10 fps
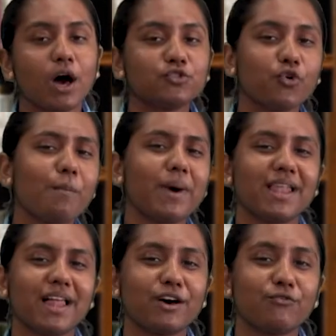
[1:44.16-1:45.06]
Though
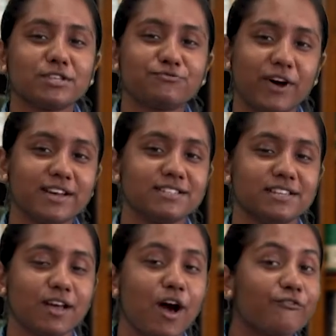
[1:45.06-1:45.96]
Malala was
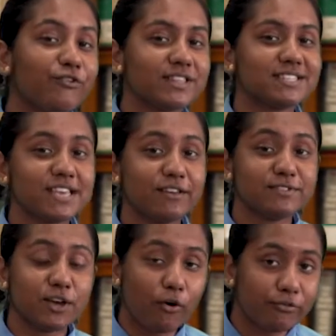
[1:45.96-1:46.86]
frightened for the
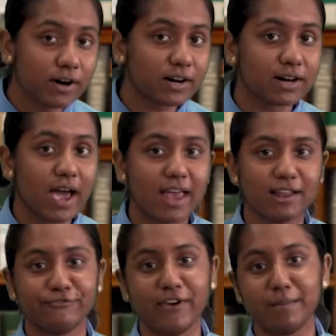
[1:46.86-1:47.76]
safety of her and her
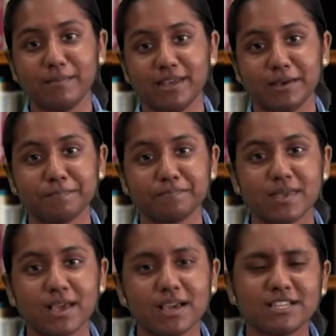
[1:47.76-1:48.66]
family,
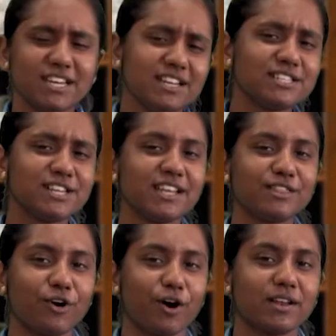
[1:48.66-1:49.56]
she initially
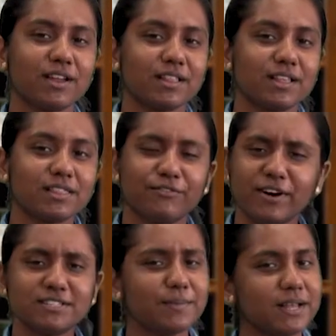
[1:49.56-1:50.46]
thought the
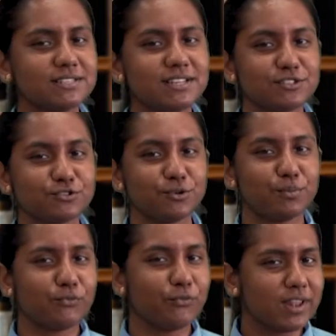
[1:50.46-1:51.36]
fundamentalist
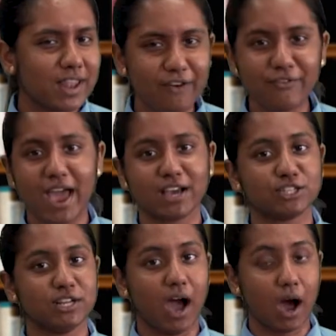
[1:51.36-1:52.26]
group would never
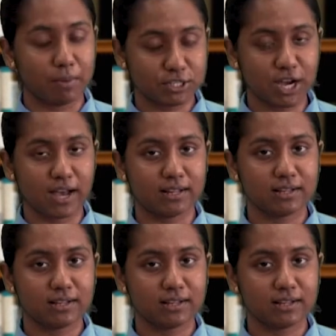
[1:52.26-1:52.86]
actually harm a child.